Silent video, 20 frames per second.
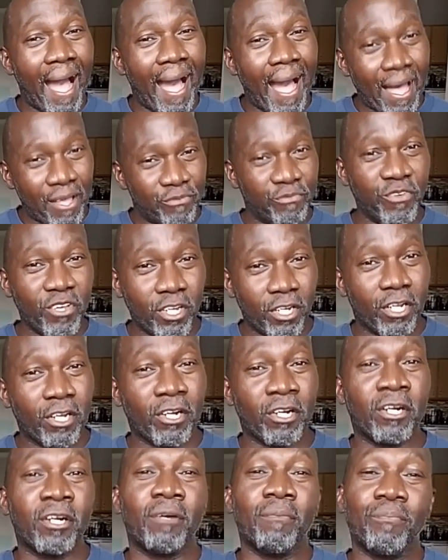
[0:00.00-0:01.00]
I feel
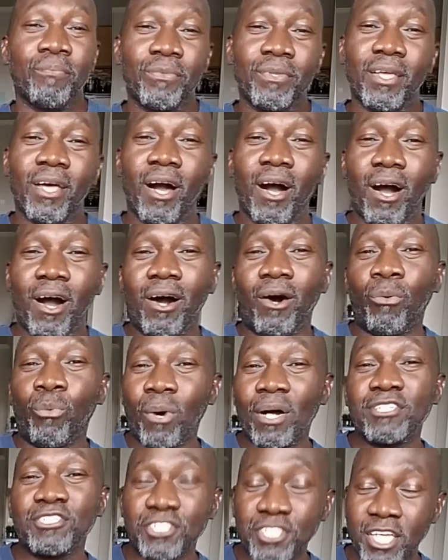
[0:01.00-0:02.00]
her on
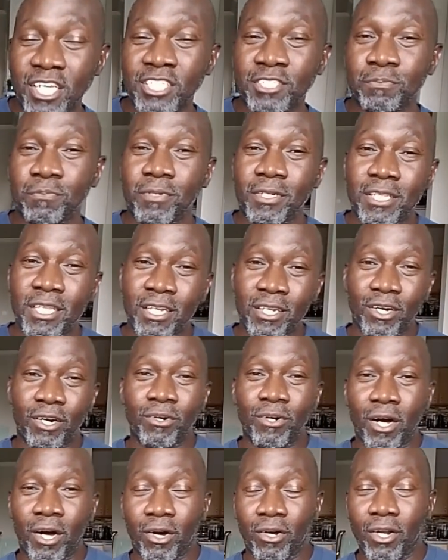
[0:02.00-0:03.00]
one sense, but then
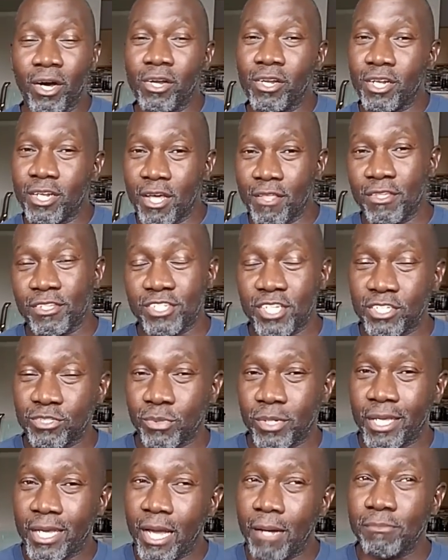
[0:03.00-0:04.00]
on, on another
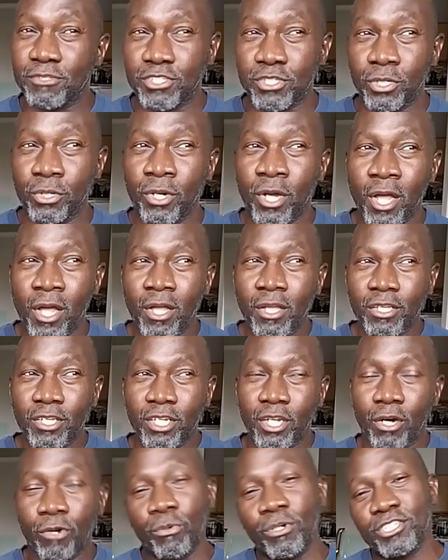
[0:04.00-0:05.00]
sense when it comes to,
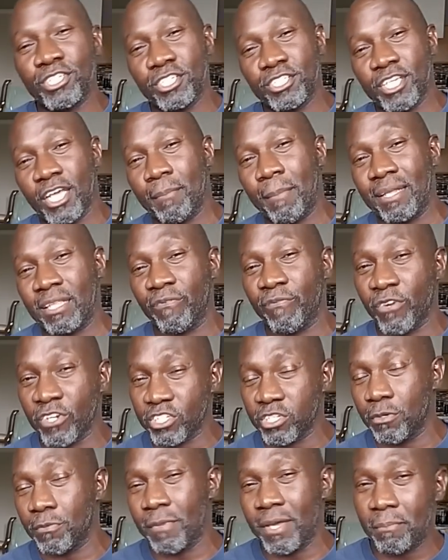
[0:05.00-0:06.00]
you know, when she said about the
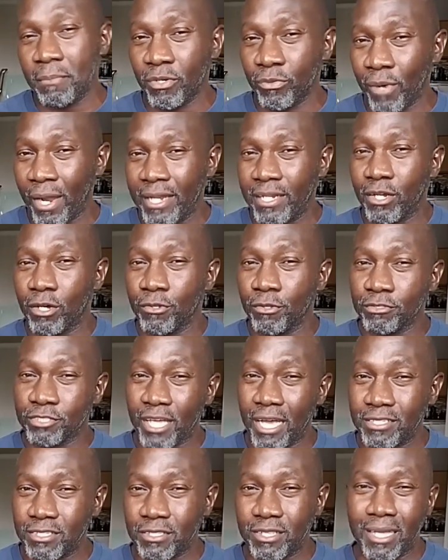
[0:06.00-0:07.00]
First Amendment right and all
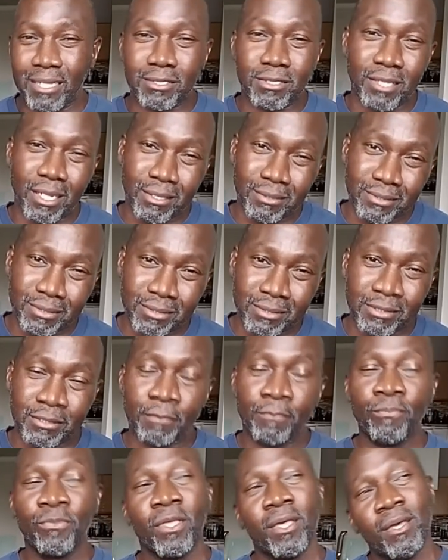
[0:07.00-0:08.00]
those kinds of things, it's like,
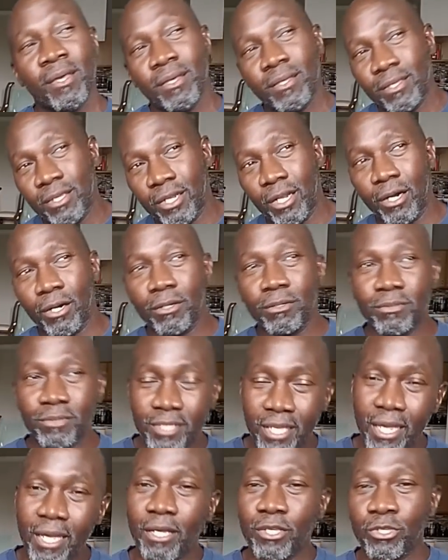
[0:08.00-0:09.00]
uh, you know,
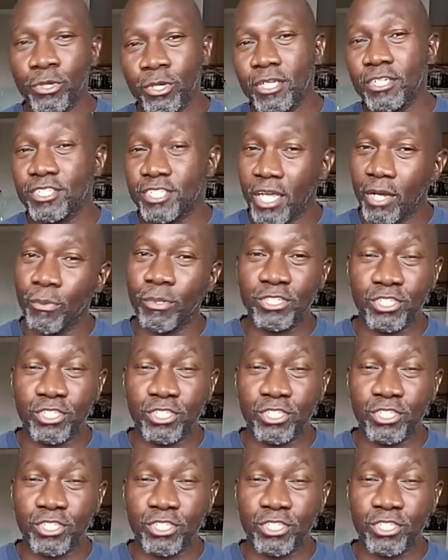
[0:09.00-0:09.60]
yeah, you can say